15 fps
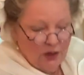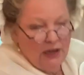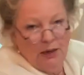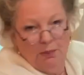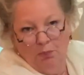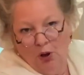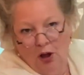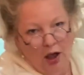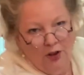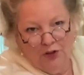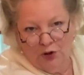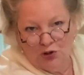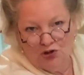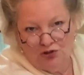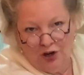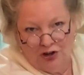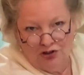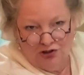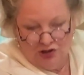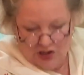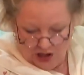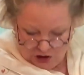you keep all those
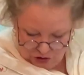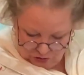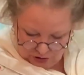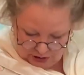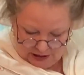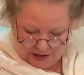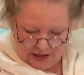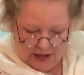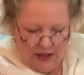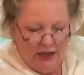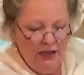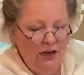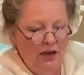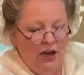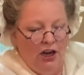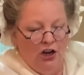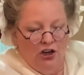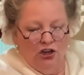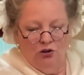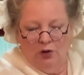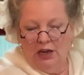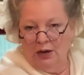treasures that you really need.
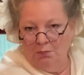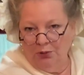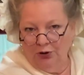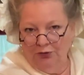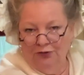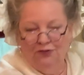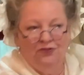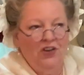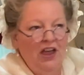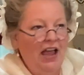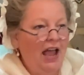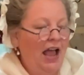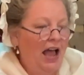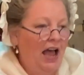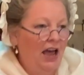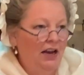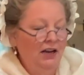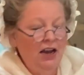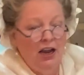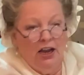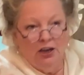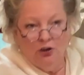You keep your
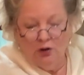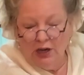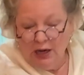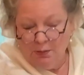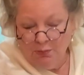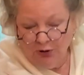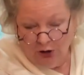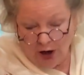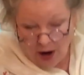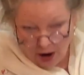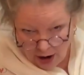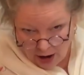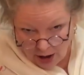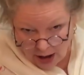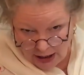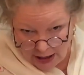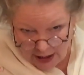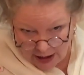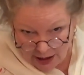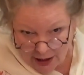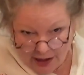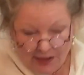fan, you keep your car
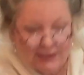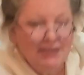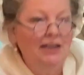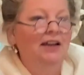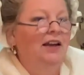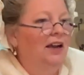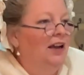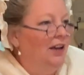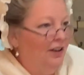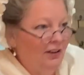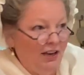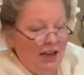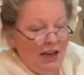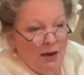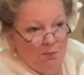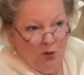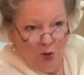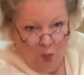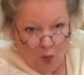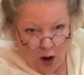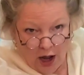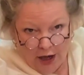keys, you keep
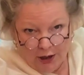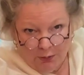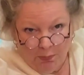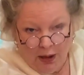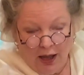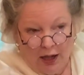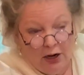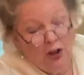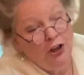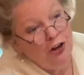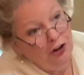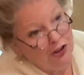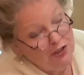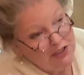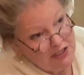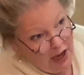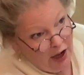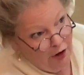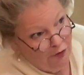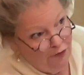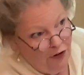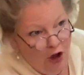your water bottle, your
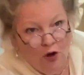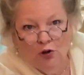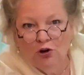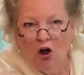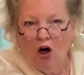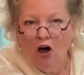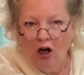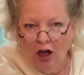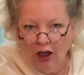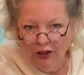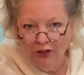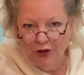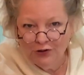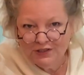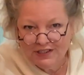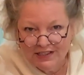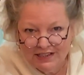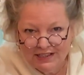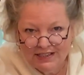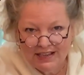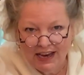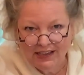cell phone, all those
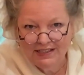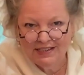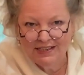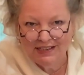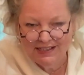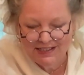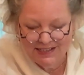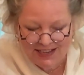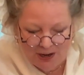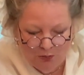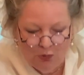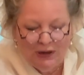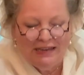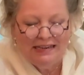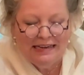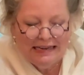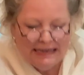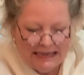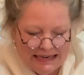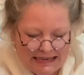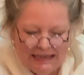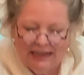necessities that we
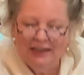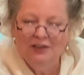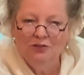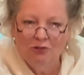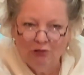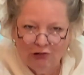need in